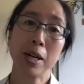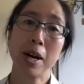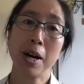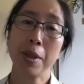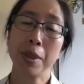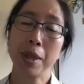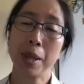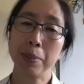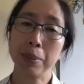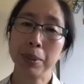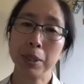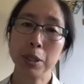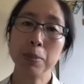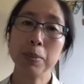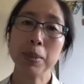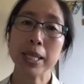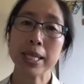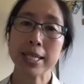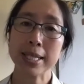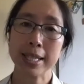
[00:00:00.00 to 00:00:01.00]
called the
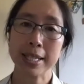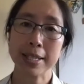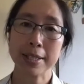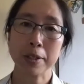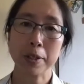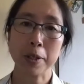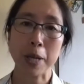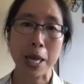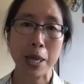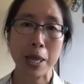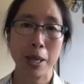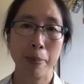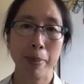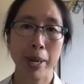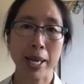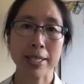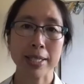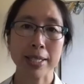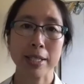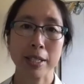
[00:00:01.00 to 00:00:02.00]
plumeless thistle and the
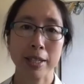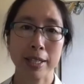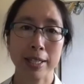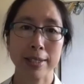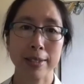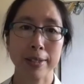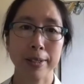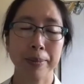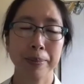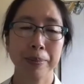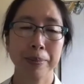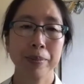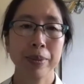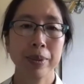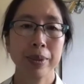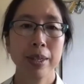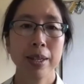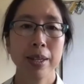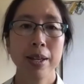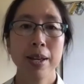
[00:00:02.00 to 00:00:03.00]
musk thistle.
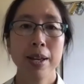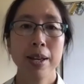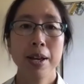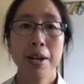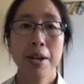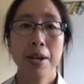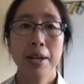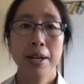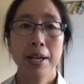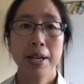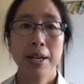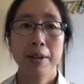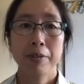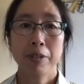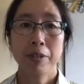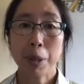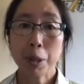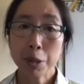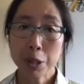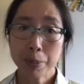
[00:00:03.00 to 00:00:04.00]
For
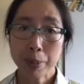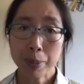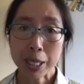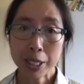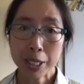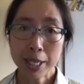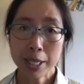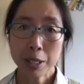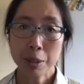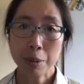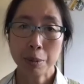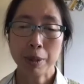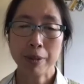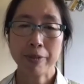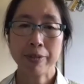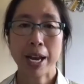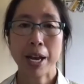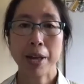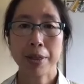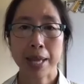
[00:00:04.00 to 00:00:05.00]
both species, we
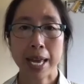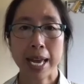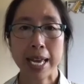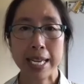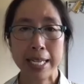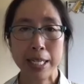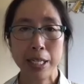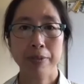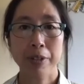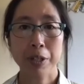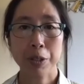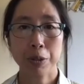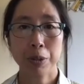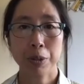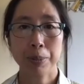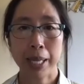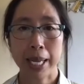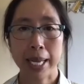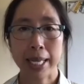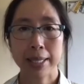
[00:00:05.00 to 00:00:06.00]
found that individual
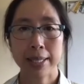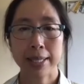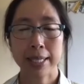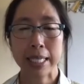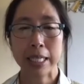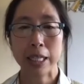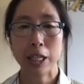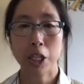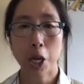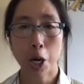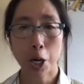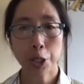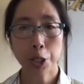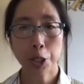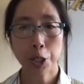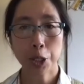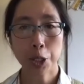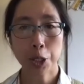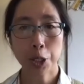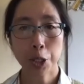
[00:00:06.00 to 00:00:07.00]
plants in larger
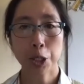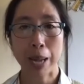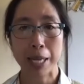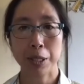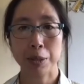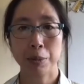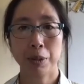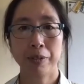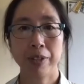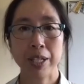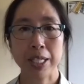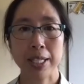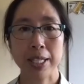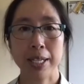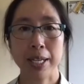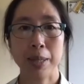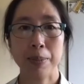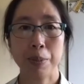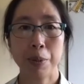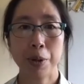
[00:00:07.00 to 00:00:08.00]
patches were
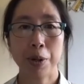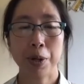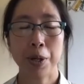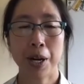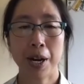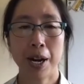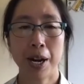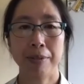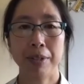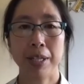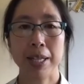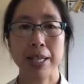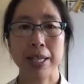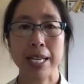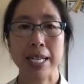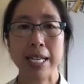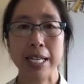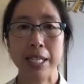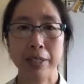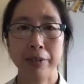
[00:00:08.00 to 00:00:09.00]
visited more
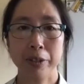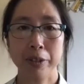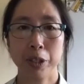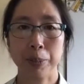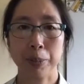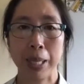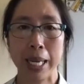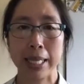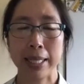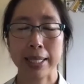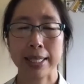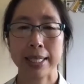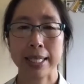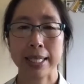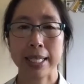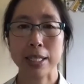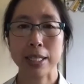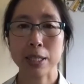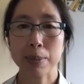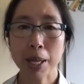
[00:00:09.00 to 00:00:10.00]
often than individual
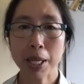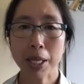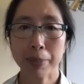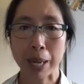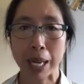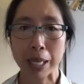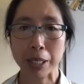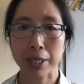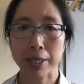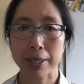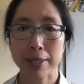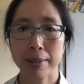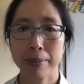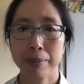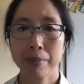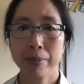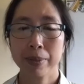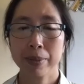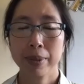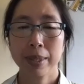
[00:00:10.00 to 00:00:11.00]
plants in smaller
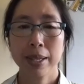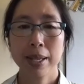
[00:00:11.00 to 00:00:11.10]
patches.